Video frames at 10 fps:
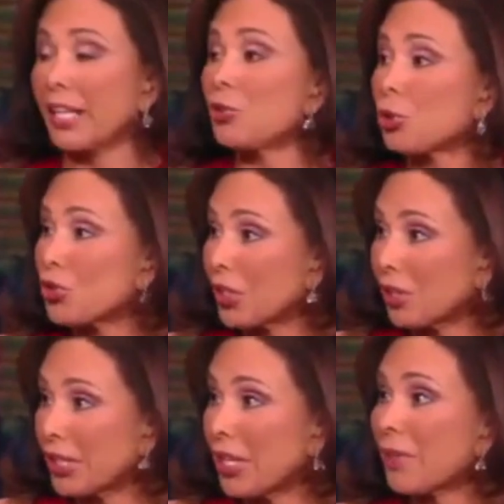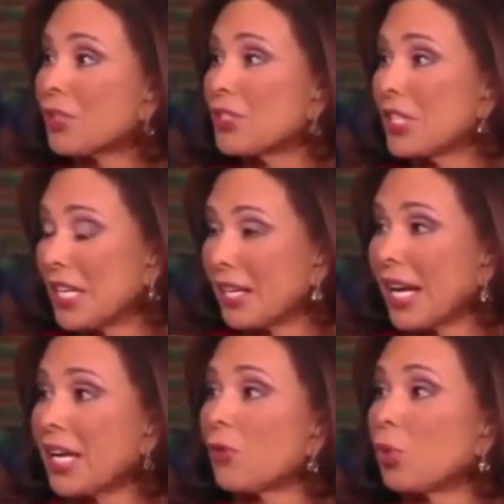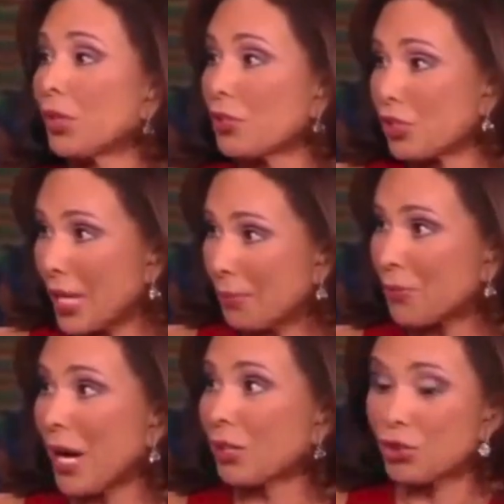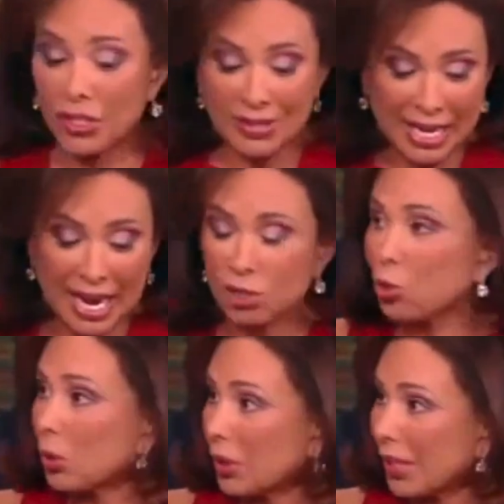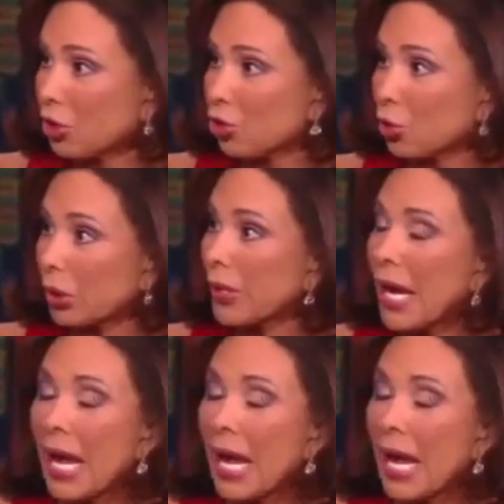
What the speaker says: And interestingly enough, the DNA of one of the stepfathers in the actual ligature.